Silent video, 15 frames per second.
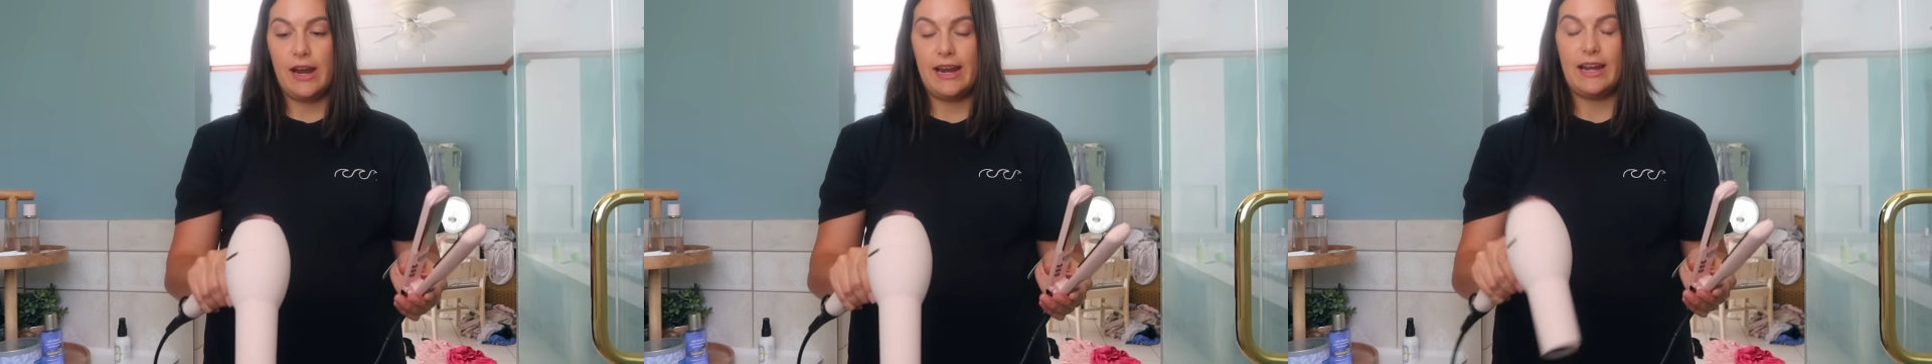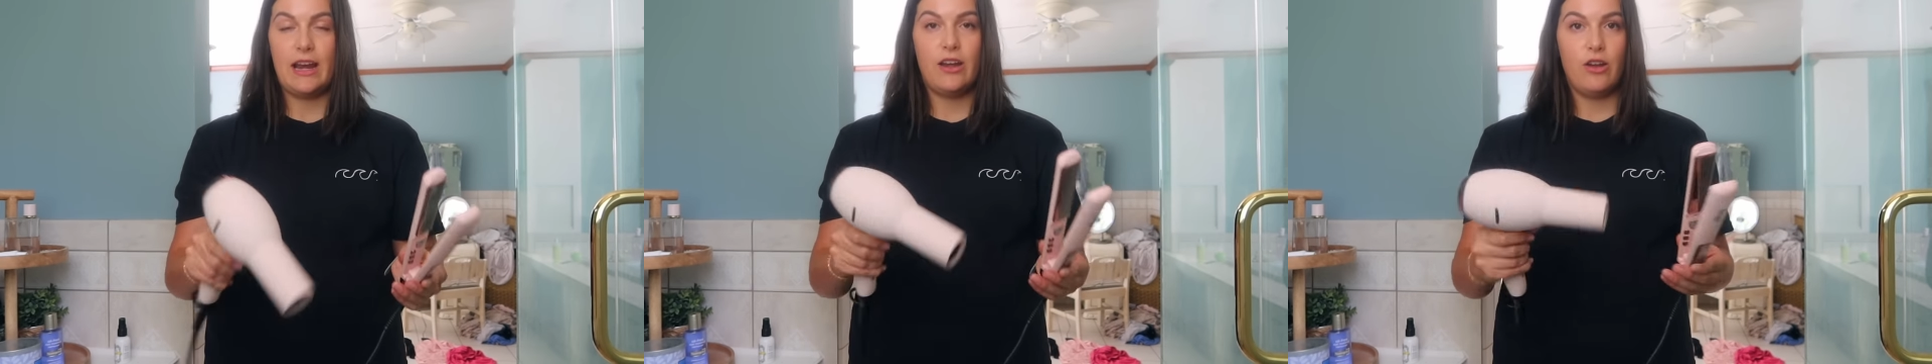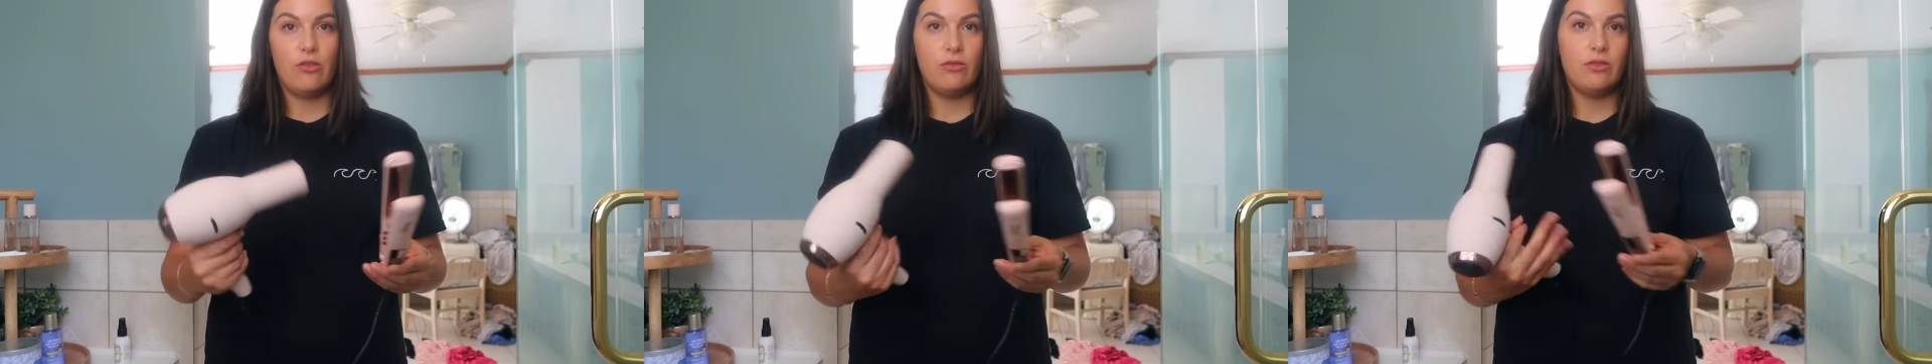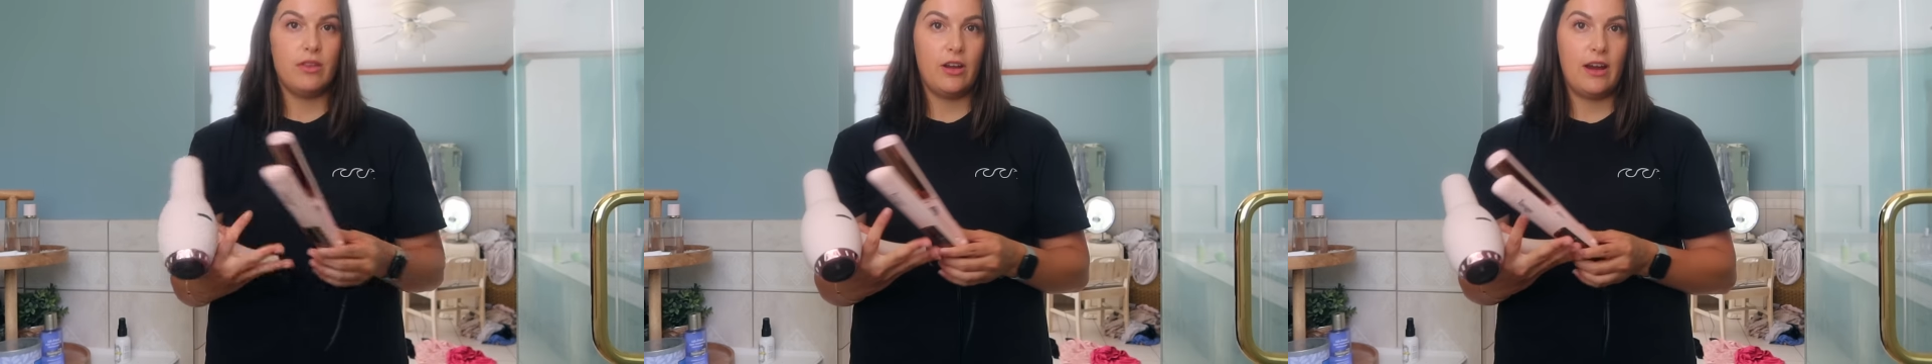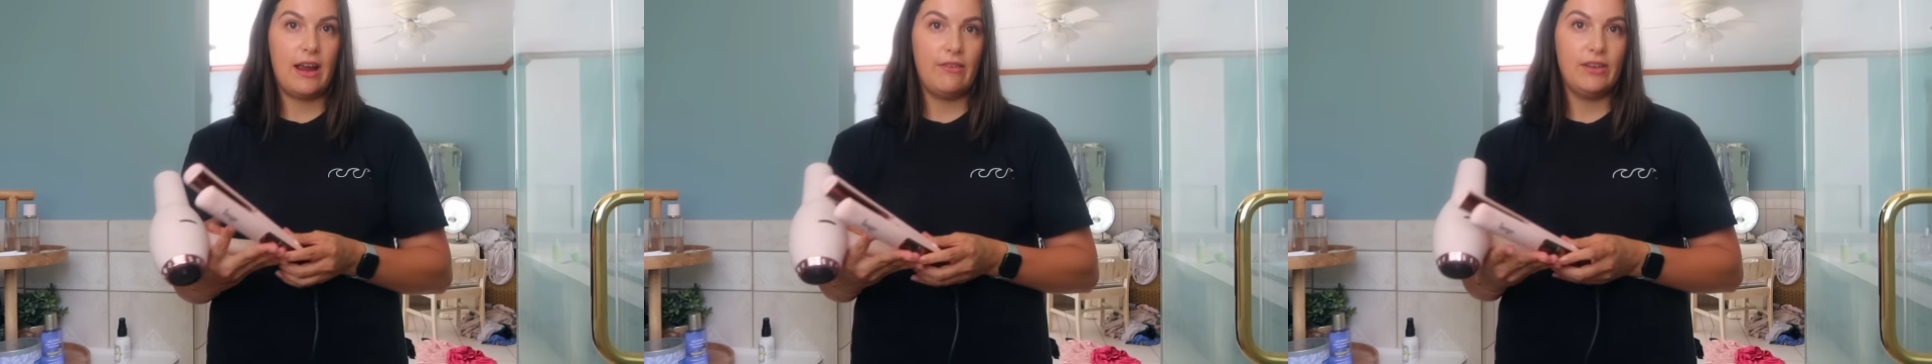and I know that
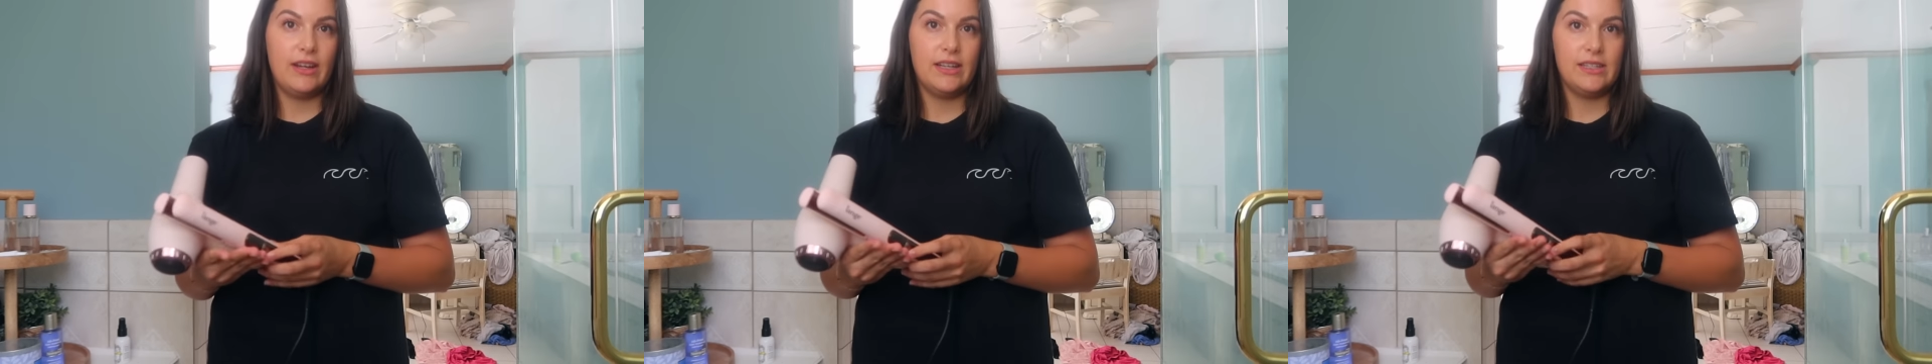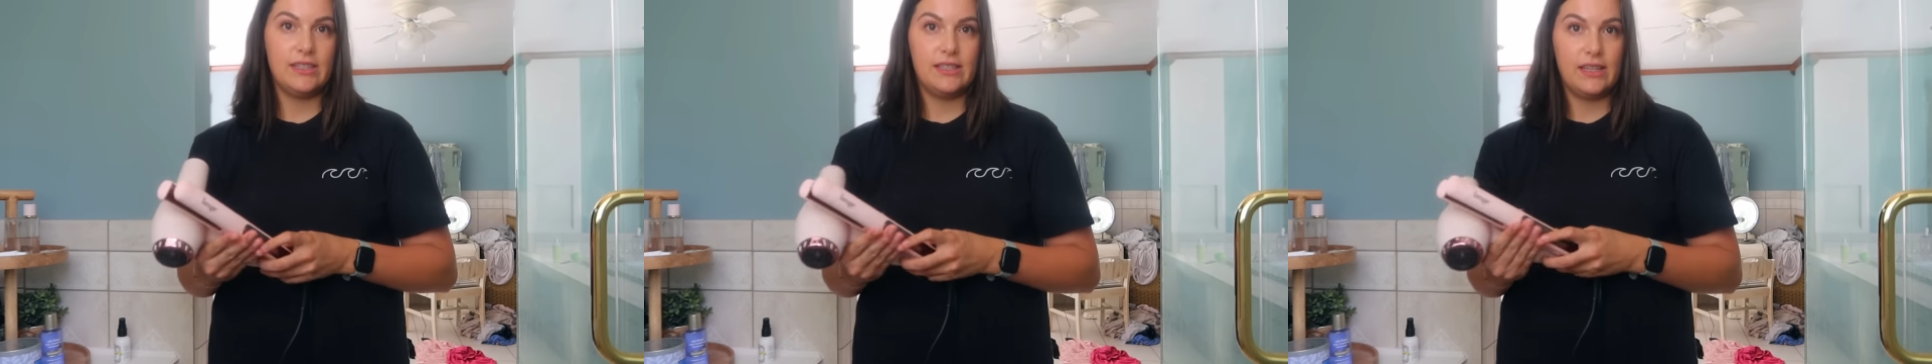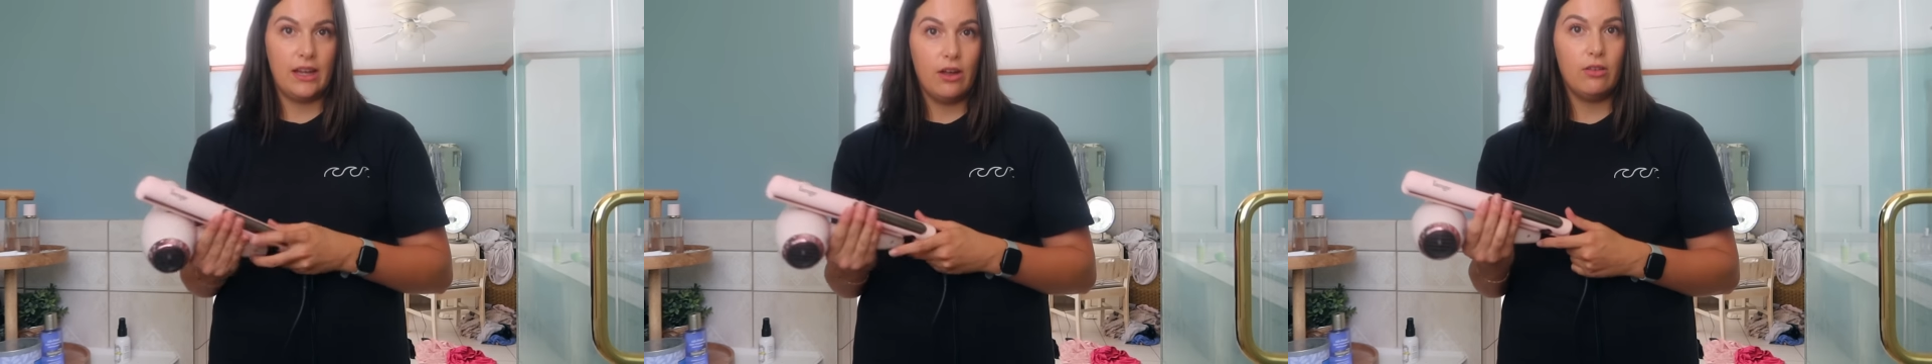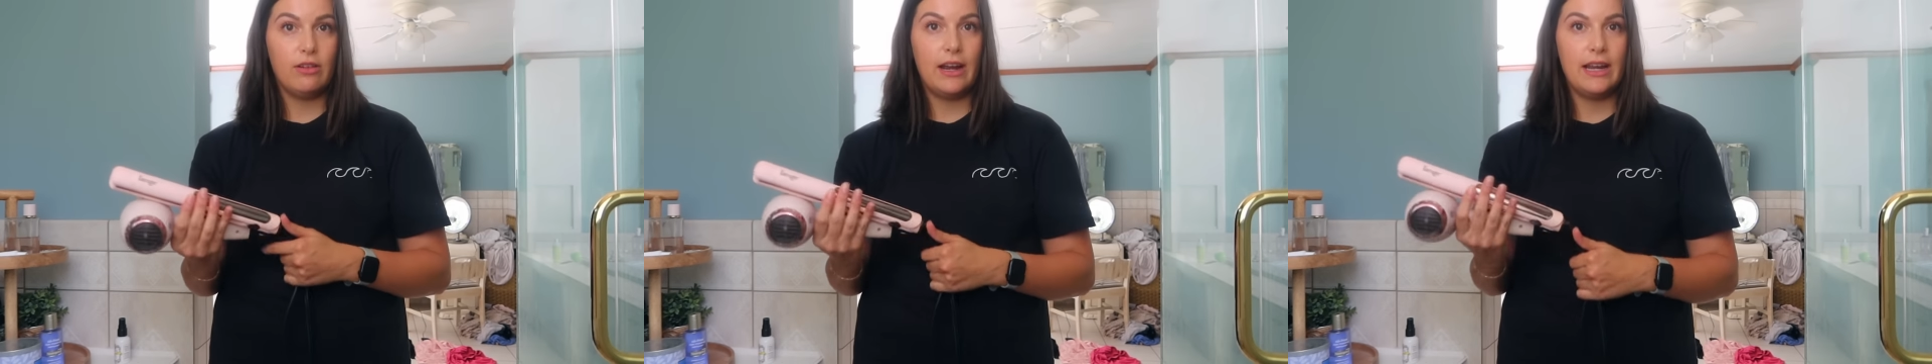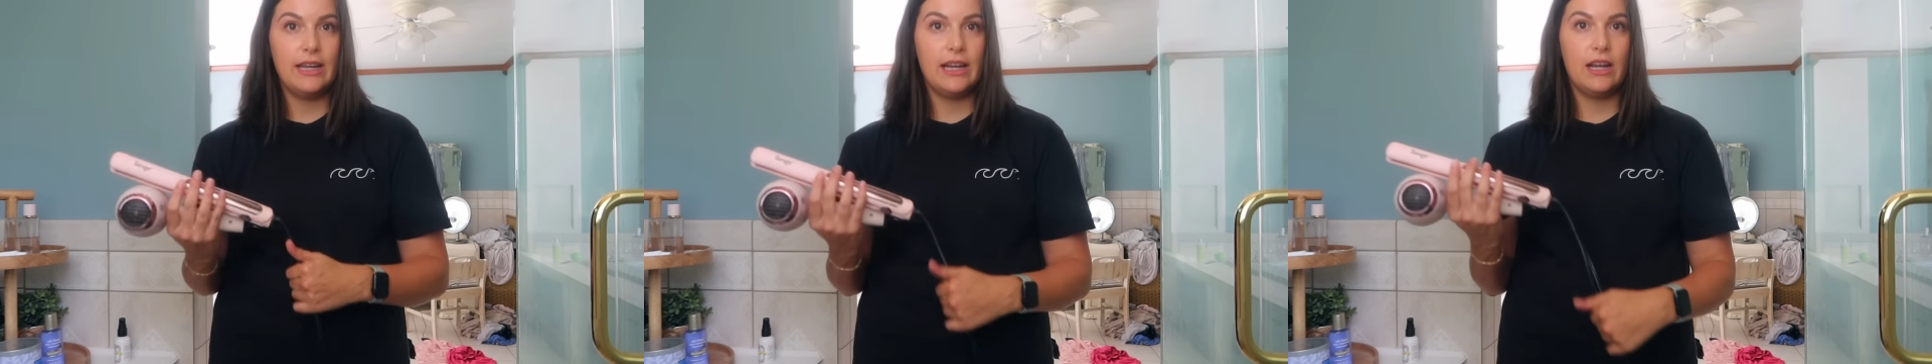they are having a sale
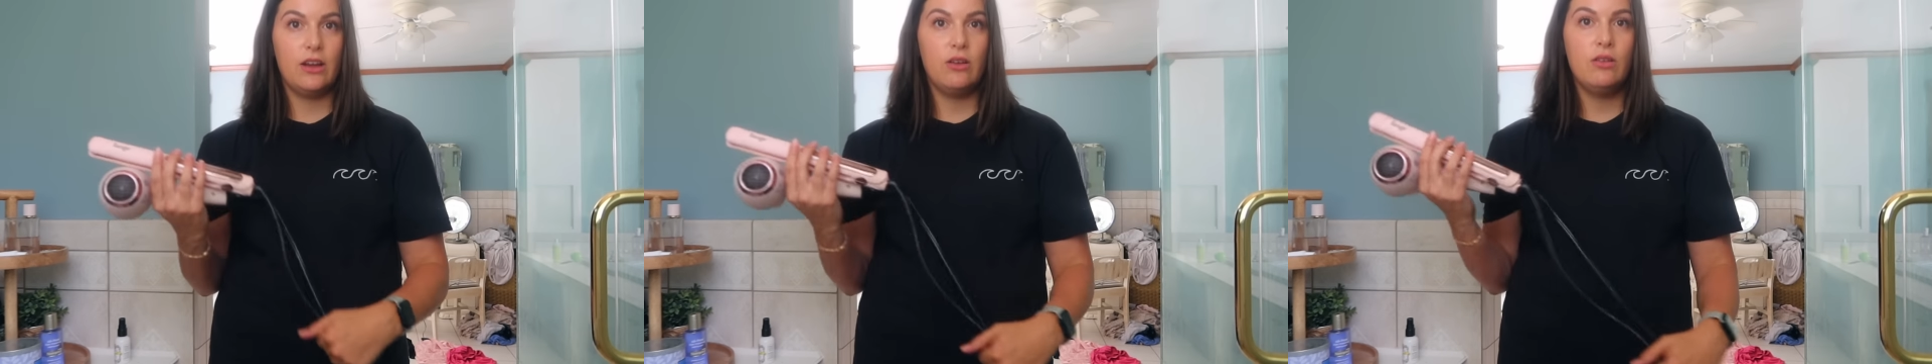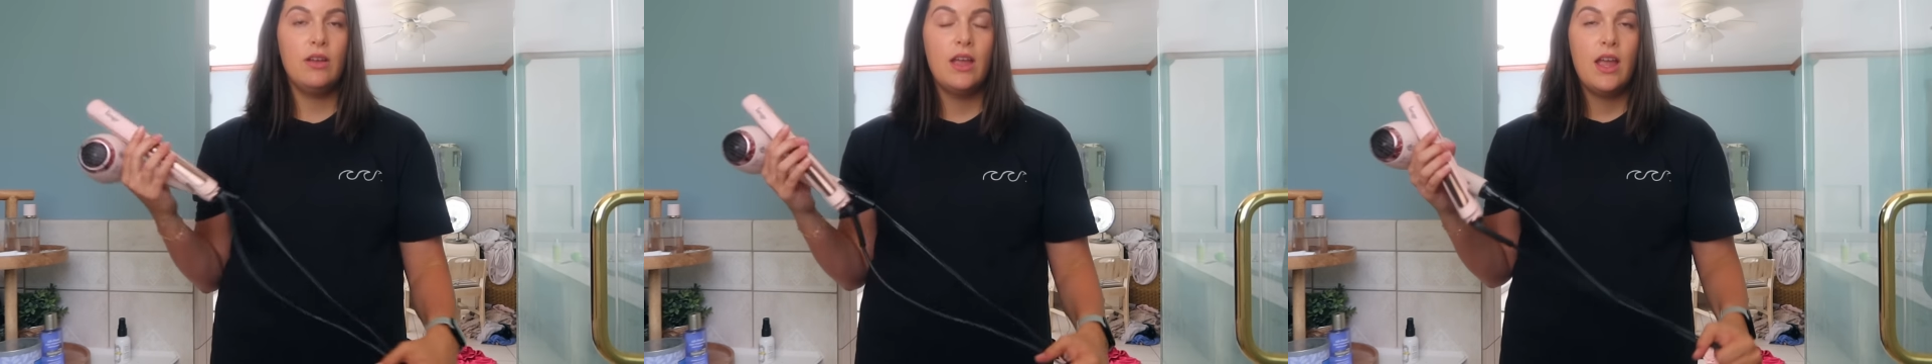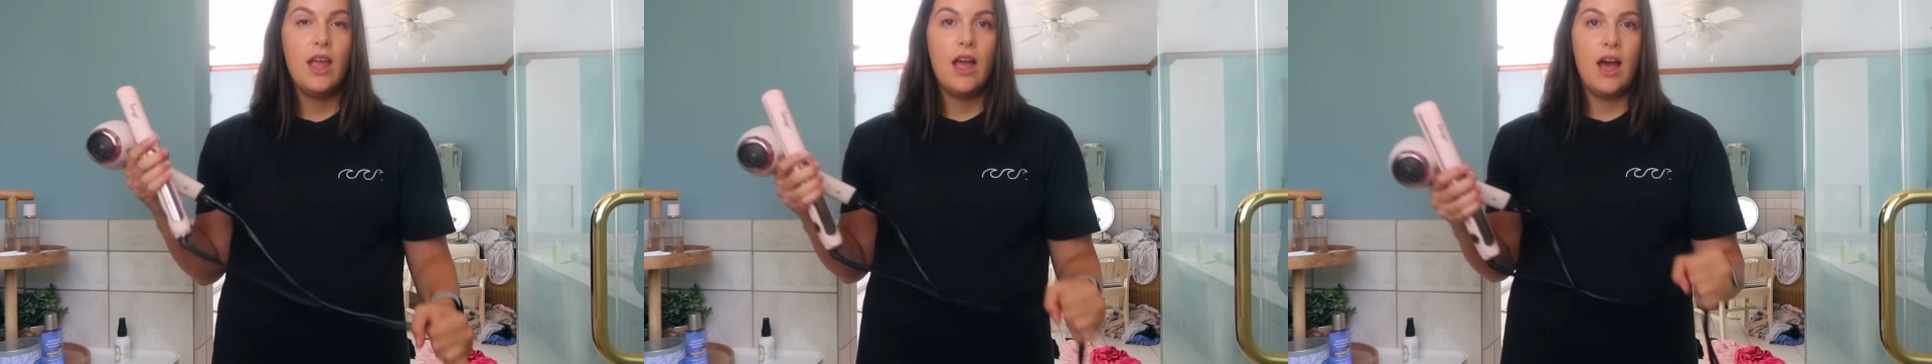right now.